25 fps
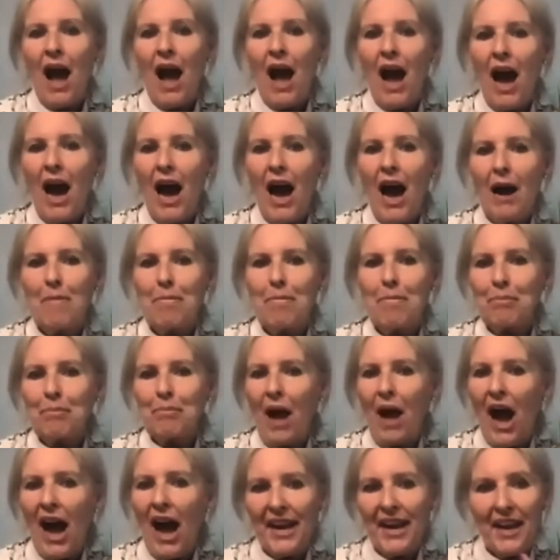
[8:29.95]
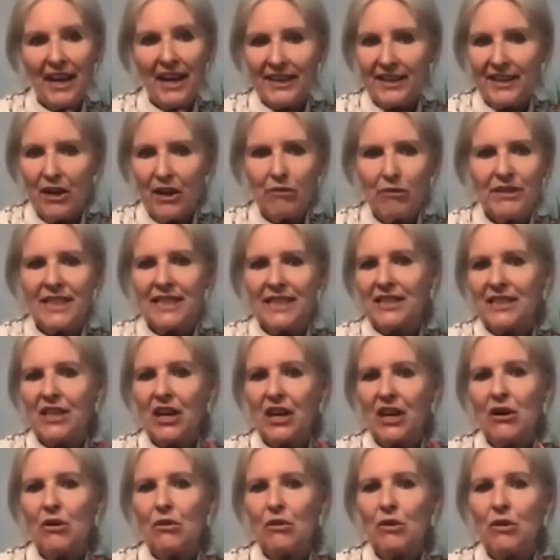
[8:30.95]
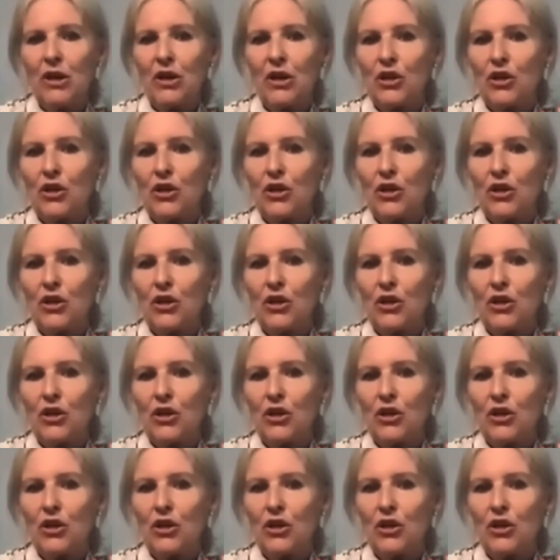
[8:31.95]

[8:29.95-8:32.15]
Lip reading: And I noticed though,